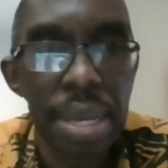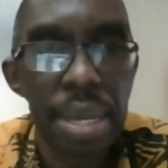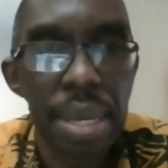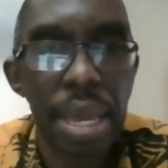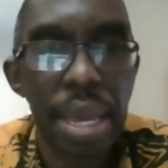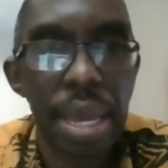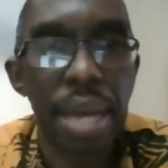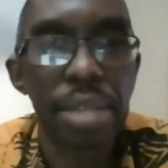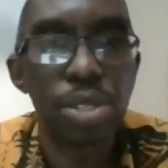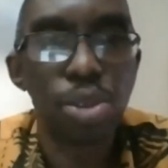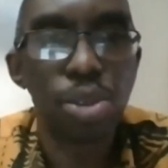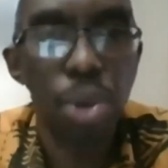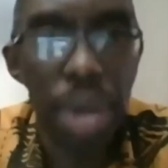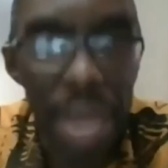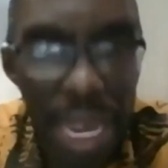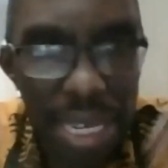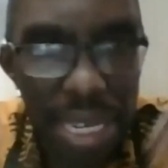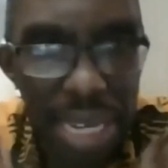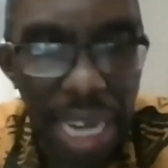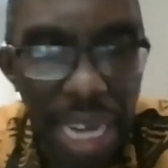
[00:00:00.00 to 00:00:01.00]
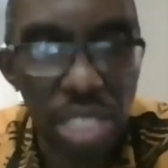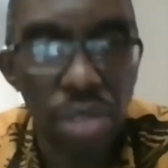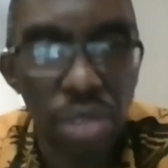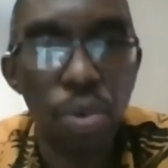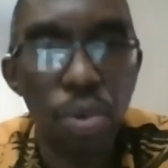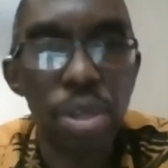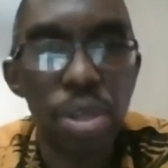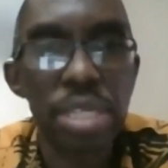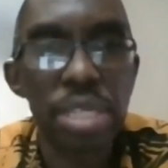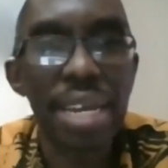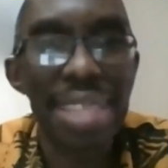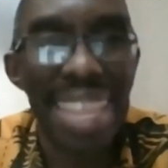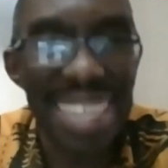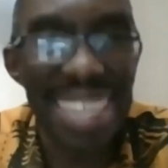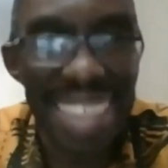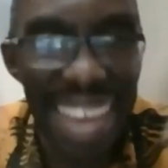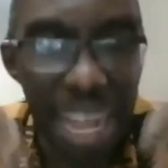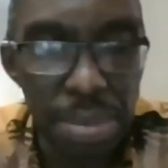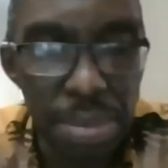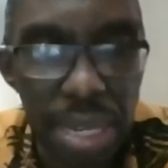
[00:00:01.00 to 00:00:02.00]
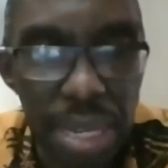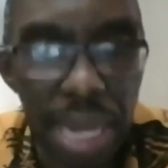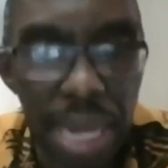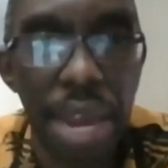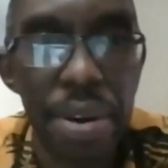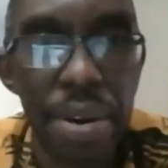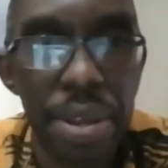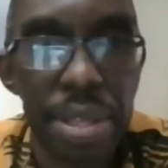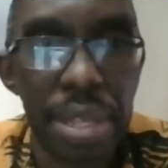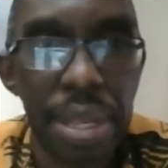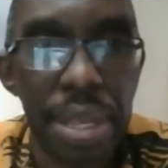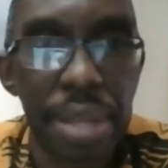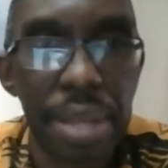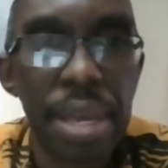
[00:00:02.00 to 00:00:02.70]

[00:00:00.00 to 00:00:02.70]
Yeah, so 8 glasses of water, that helps clearing.